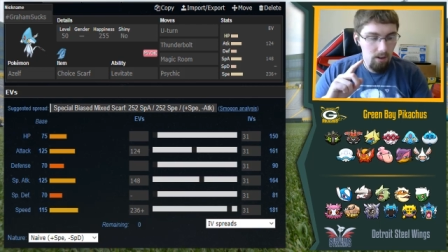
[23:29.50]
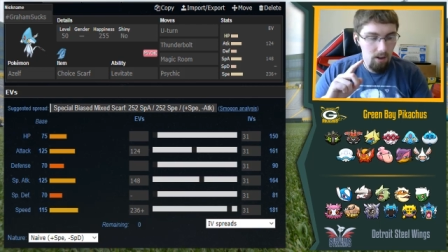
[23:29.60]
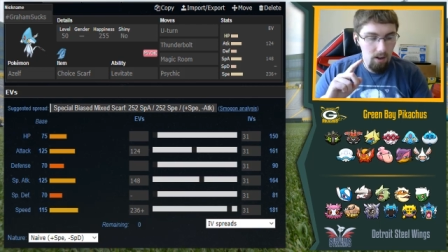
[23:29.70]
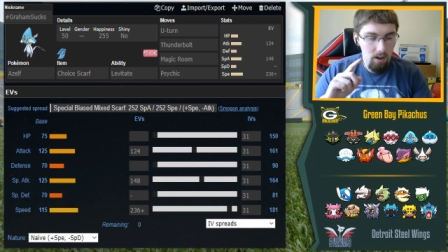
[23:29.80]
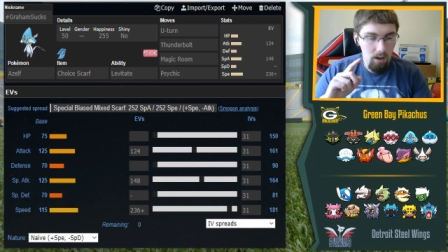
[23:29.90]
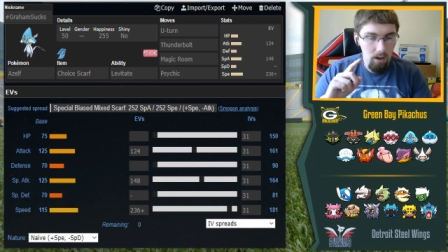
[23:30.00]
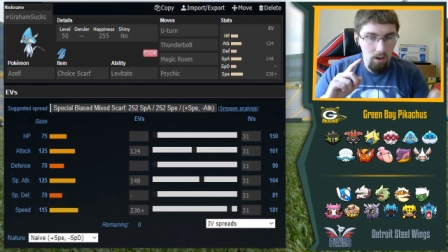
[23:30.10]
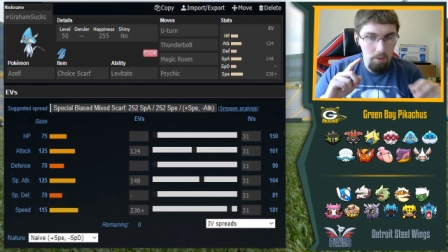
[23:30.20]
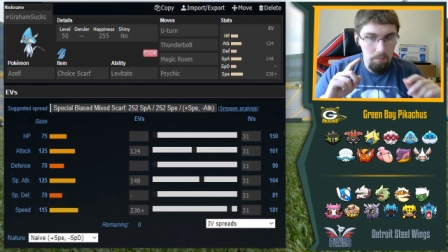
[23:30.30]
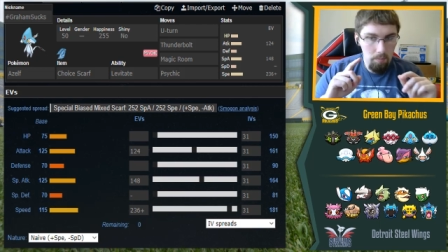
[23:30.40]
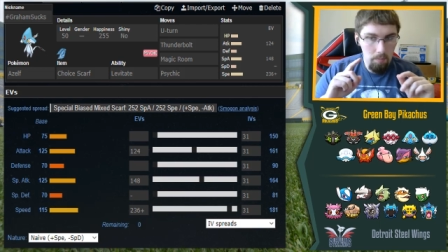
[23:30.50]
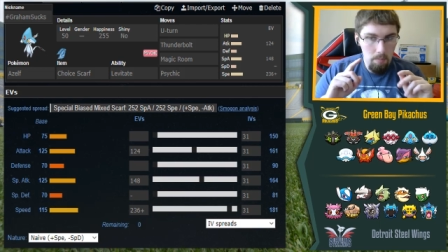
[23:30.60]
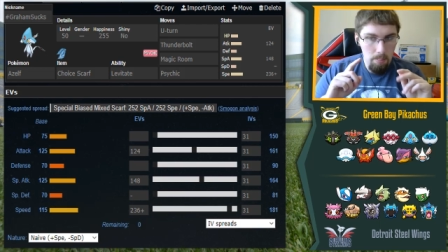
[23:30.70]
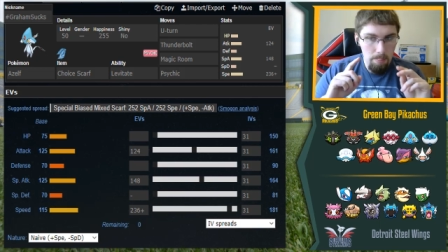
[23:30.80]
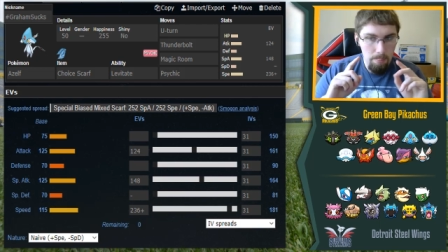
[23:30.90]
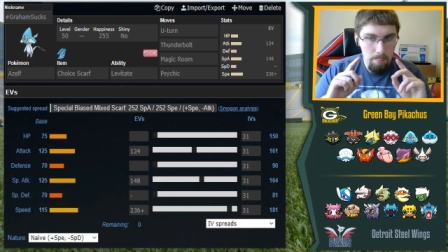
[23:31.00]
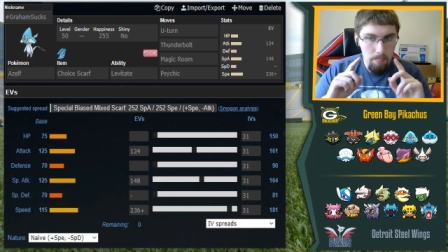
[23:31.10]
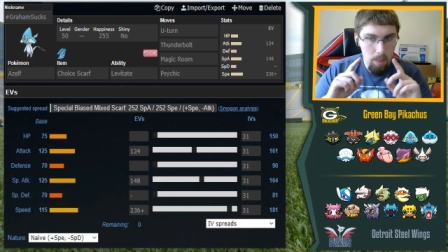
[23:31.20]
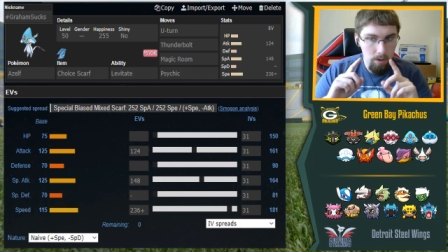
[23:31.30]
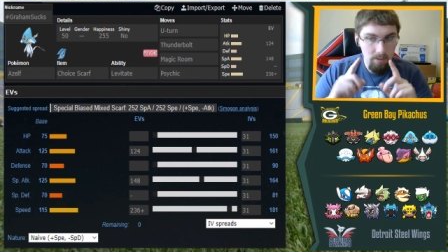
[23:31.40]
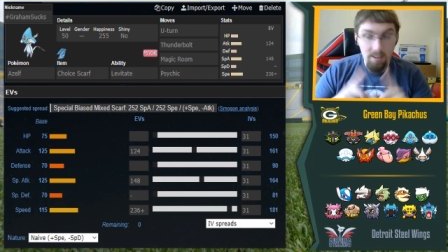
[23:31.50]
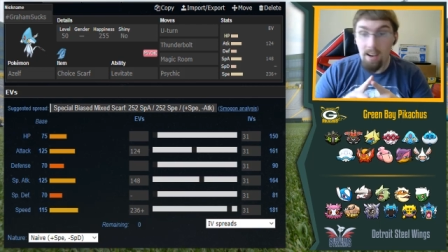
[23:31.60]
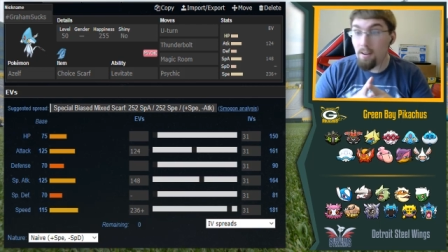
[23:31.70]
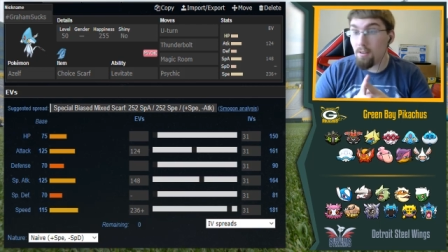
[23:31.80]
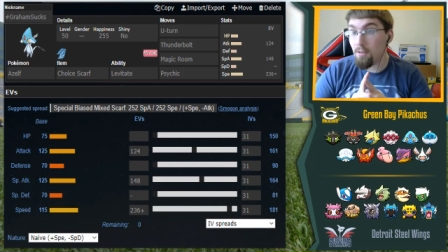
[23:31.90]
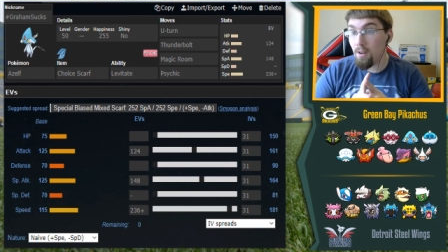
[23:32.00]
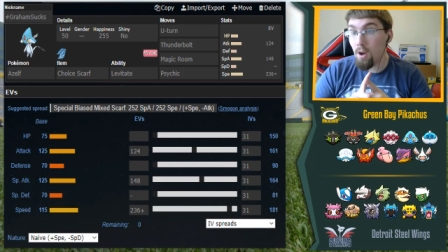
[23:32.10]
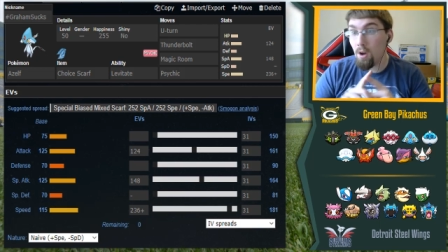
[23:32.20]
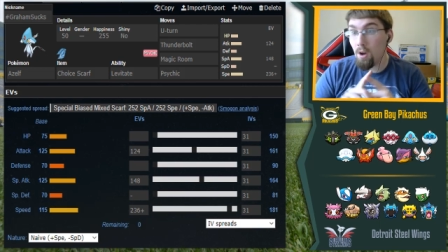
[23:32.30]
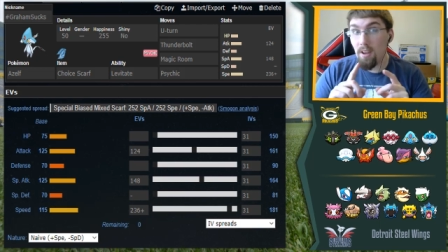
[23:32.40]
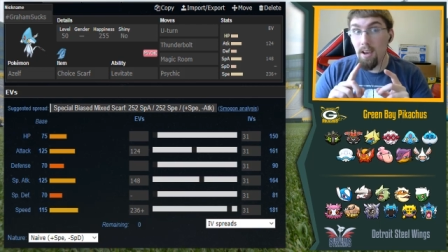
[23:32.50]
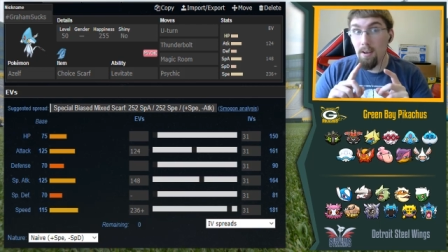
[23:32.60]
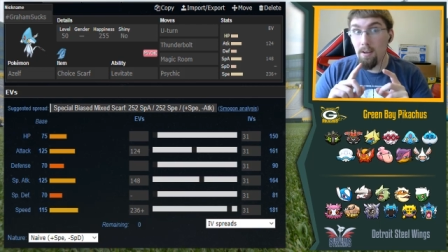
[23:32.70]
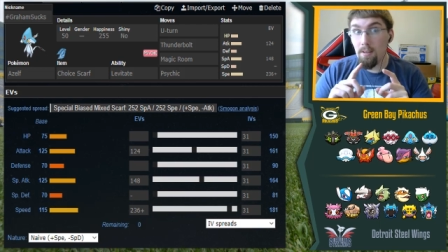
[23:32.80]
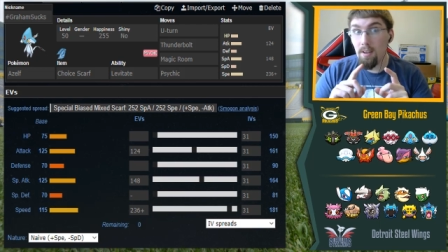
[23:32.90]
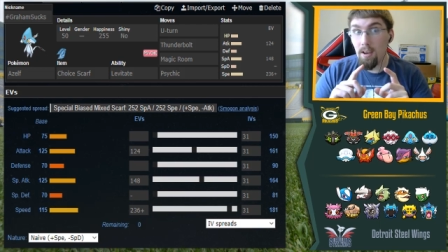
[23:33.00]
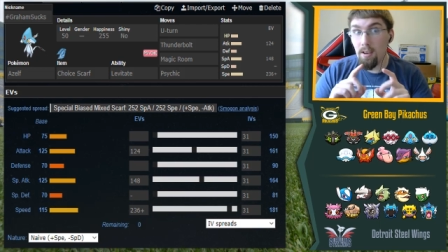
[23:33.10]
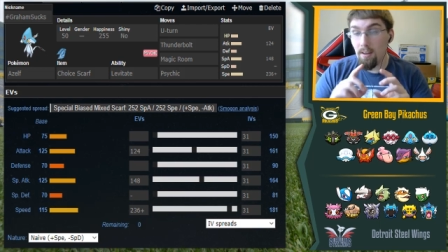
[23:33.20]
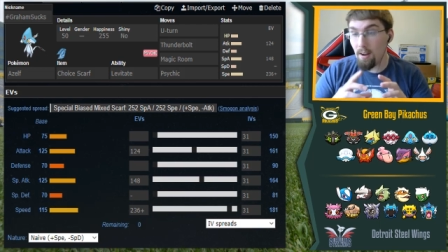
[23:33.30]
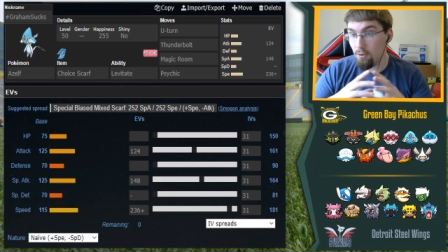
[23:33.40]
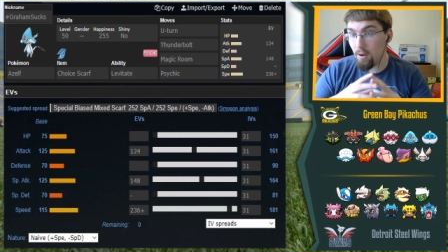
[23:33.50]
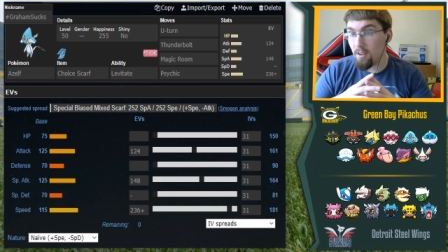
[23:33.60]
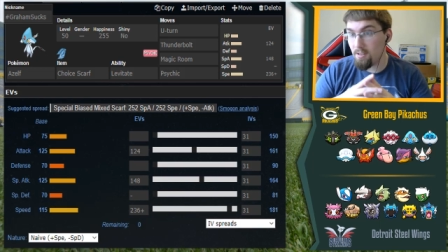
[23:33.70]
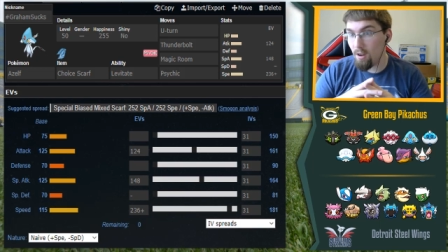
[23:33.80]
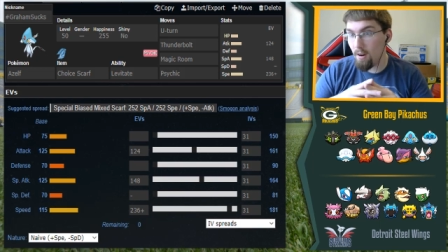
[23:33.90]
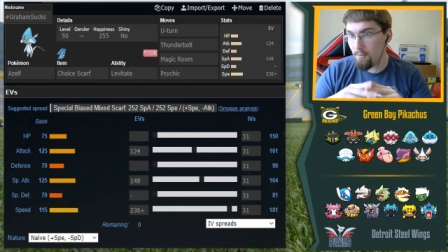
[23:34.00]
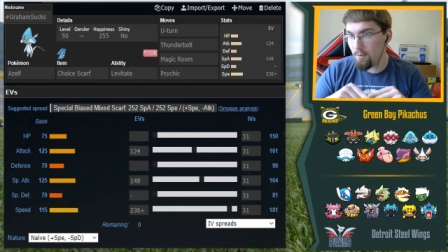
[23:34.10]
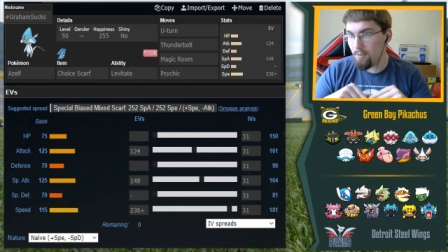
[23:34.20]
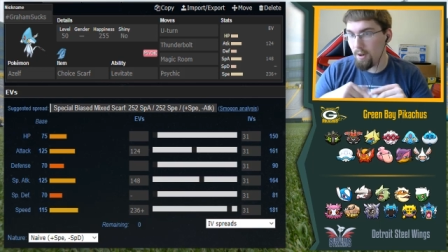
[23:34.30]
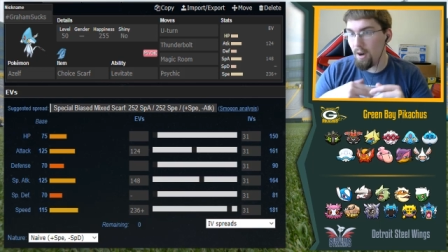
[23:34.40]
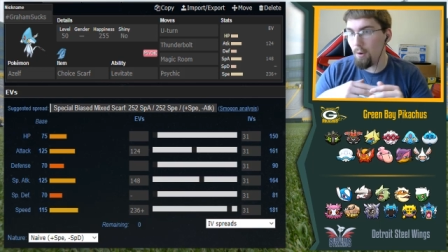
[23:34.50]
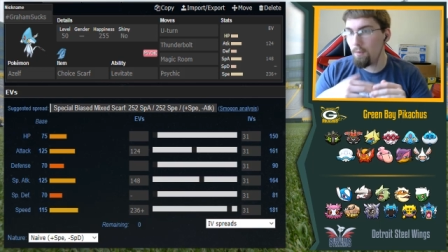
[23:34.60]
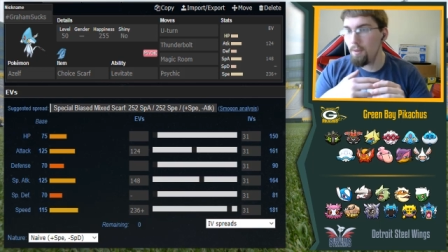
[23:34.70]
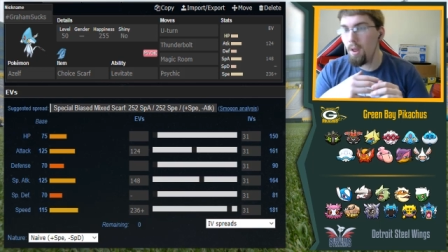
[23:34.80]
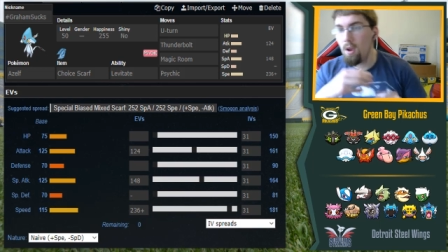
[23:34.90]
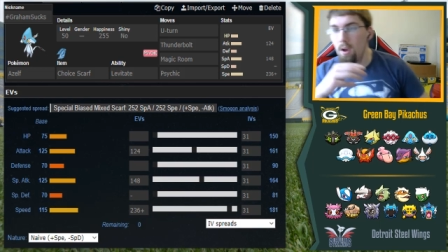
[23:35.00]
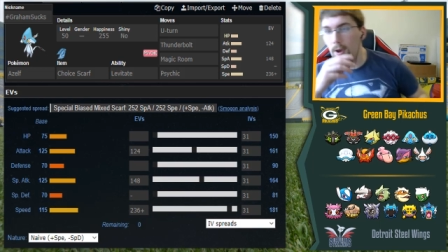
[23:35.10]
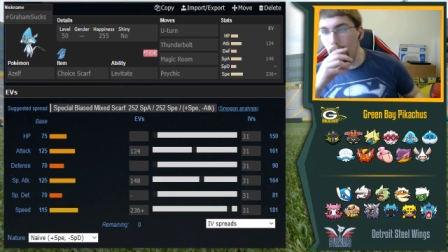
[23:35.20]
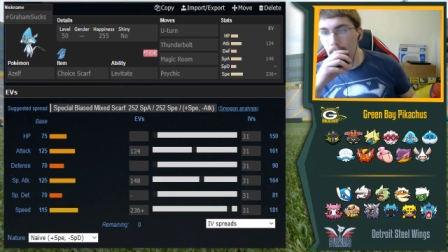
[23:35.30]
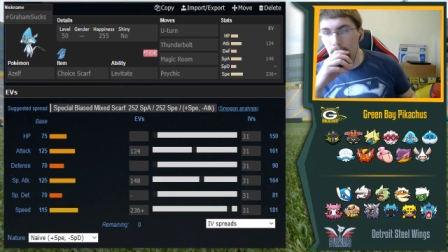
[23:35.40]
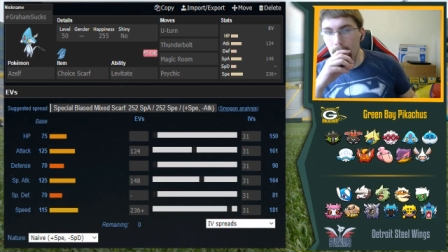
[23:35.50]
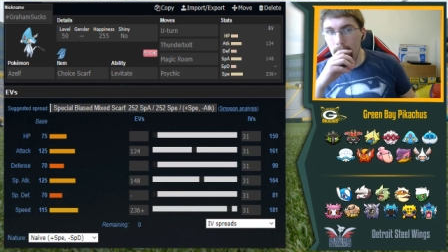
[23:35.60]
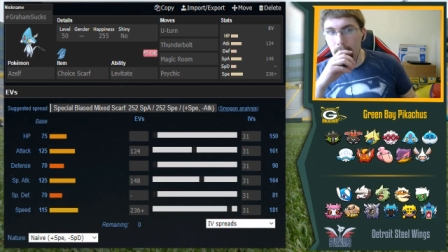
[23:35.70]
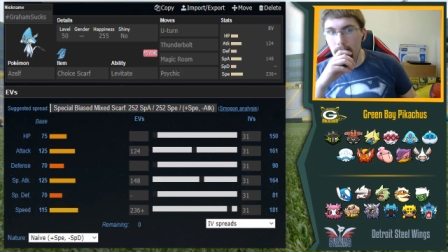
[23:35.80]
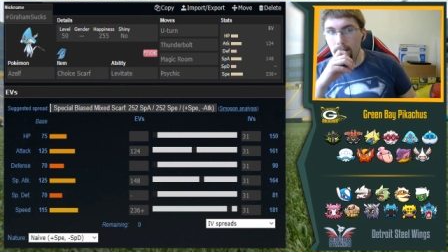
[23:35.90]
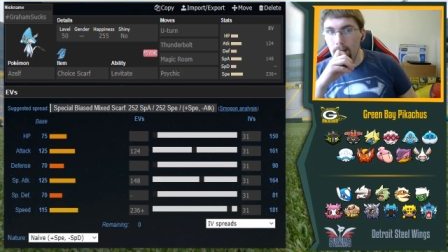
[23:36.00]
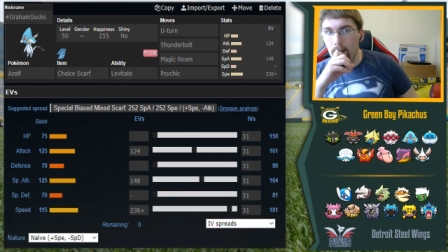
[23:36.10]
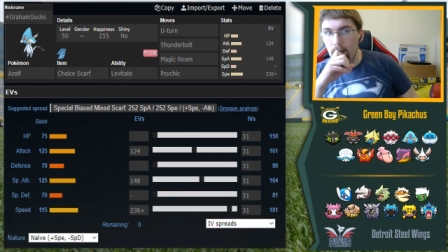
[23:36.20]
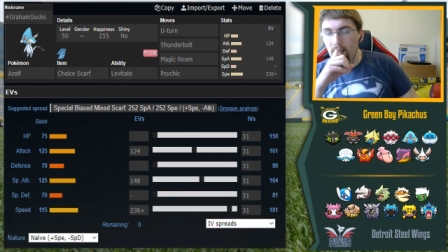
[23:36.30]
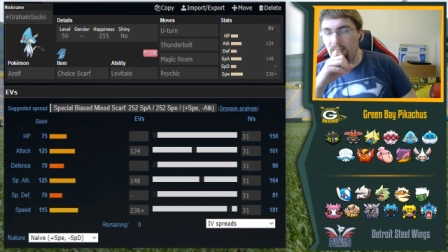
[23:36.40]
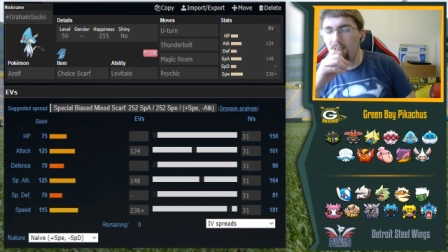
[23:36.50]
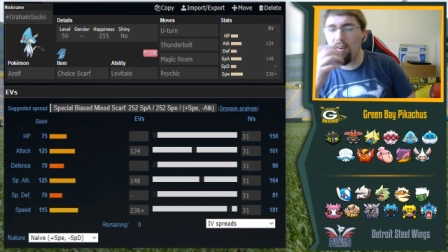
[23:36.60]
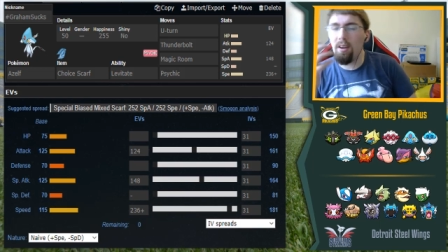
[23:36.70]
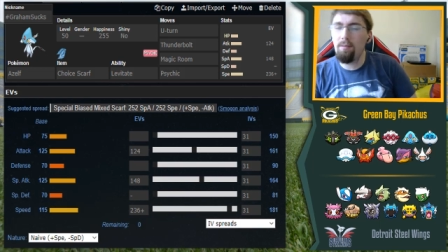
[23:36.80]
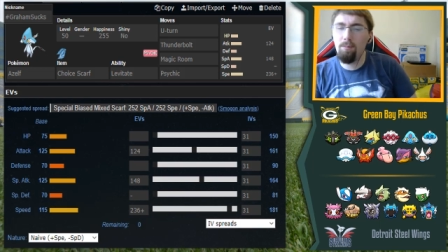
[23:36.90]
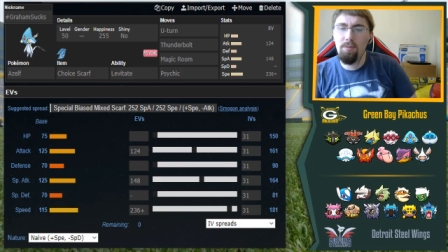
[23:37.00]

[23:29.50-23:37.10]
um, Sand is Say say drill is scarfed. We figure out, and okay.